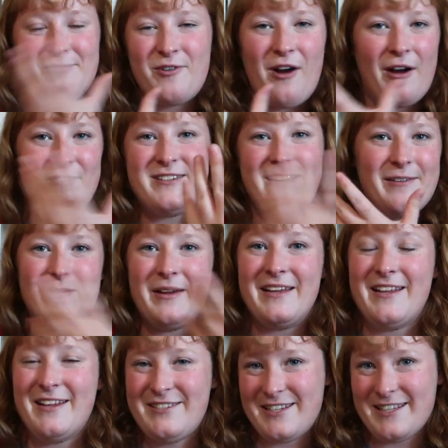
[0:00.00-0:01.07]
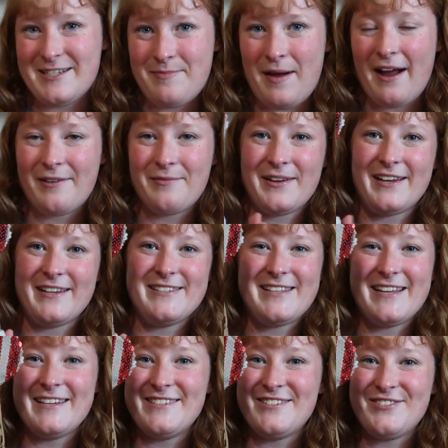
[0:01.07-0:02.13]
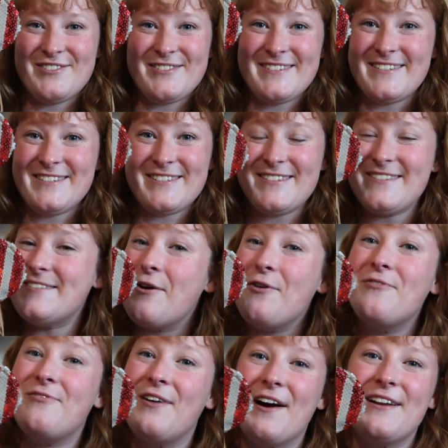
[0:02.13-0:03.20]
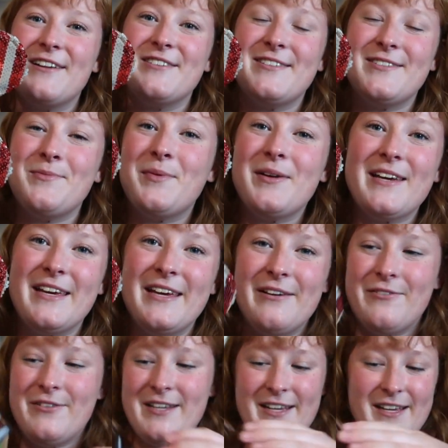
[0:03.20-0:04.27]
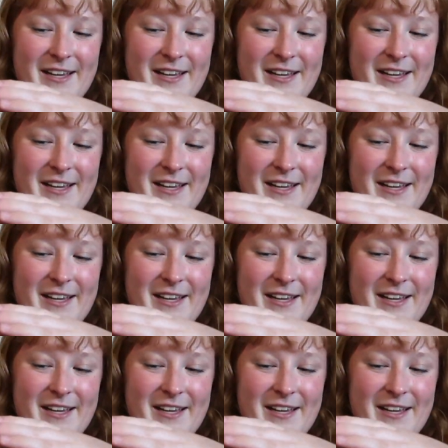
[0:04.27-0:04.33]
gravitate me to this bag because it's just so fun and super cute